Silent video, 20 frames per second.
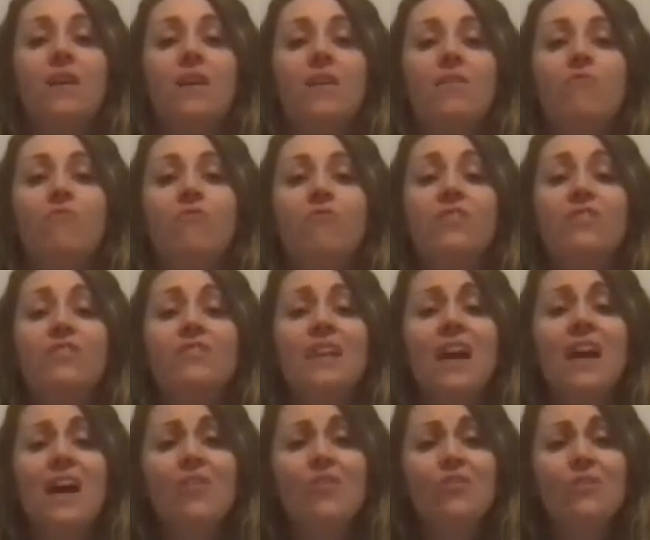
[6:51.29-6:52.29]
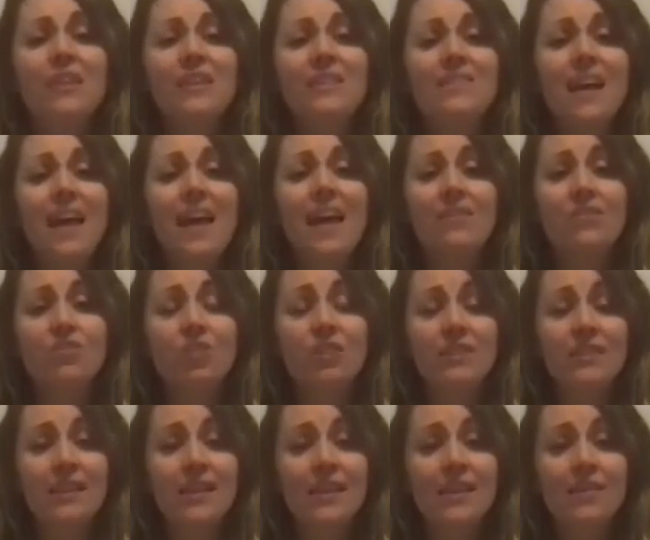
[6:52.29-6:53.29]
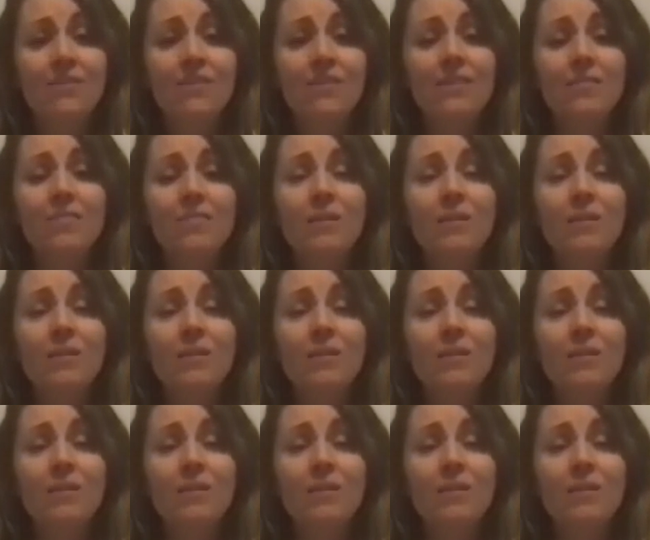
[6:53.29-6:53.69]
and feel not only tension leaving,